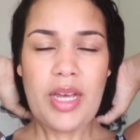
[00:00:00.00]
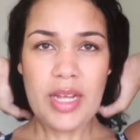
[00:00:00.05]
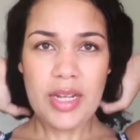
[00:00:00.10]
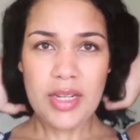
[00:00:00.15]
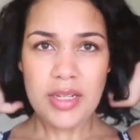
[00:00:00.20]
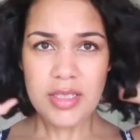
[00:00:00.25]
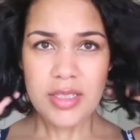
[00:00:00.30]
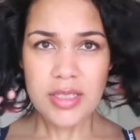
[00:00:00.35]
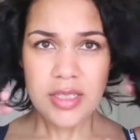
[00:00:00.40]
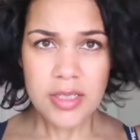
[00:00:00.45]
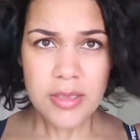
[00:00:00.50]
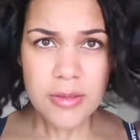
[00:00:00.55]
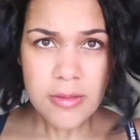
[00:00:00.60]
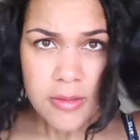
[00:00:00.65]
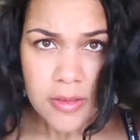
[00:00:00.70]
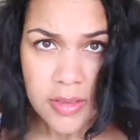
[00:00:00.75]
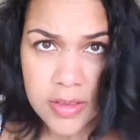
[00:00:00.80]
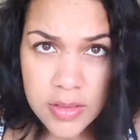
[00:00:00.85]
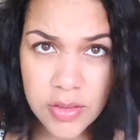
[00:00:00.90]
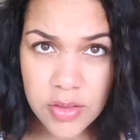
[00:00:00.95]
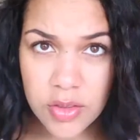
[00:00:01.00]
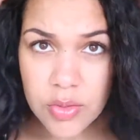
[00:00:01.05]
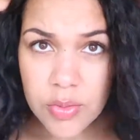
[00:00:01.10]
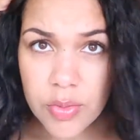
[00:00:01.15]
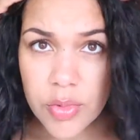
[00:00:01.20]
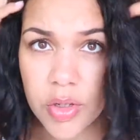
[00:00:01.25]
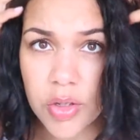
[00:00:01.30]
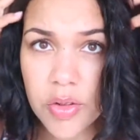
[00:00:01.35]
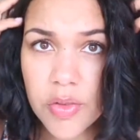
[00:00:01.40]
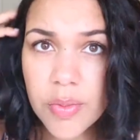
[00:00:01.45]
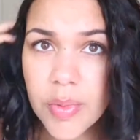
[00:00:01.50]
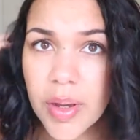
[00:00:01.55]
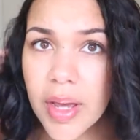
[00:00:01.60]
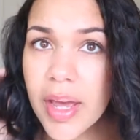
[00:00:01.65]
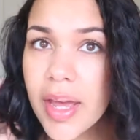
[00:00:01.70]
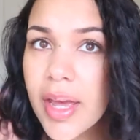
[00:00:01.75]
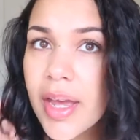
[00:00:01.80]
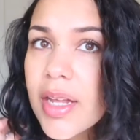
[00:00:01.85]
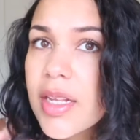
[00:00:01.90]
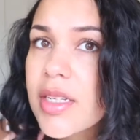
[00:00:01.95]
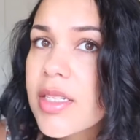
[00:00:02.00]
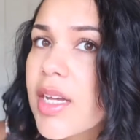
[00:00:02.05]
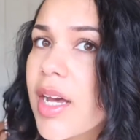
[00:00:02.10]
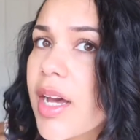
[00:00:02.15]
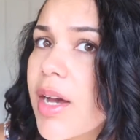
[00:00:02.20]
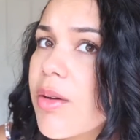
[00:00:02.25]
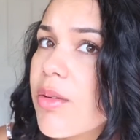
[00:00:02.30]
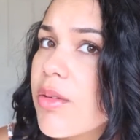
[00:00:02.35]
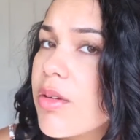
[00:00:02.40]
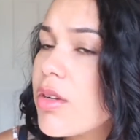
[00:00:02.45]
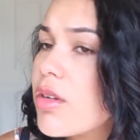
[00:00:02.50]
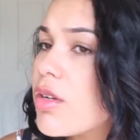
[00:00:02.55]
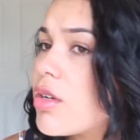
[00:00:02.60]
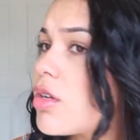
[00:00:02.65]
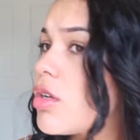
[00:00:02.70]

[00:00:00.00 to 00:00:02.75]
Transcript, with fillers: hands to smooth my hair down.